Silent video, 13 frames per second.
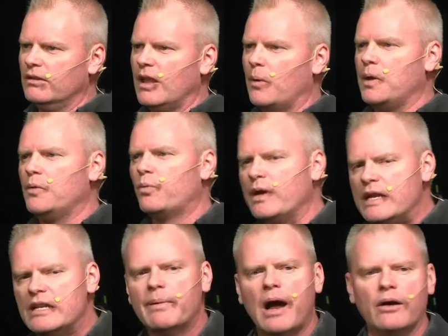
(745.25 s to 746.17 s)
that we
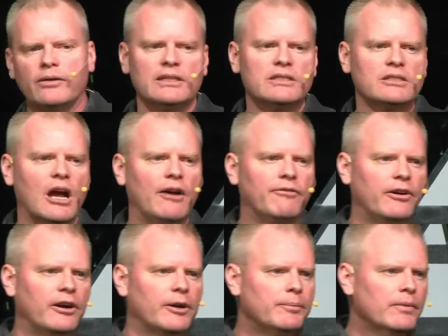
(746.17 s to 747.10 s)
read about and
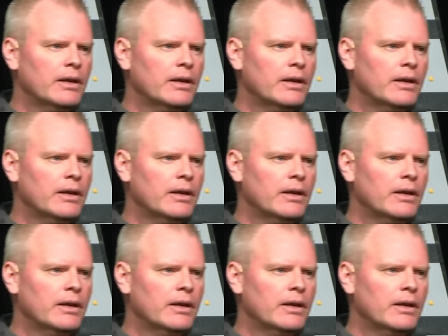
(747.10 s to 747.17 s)
discover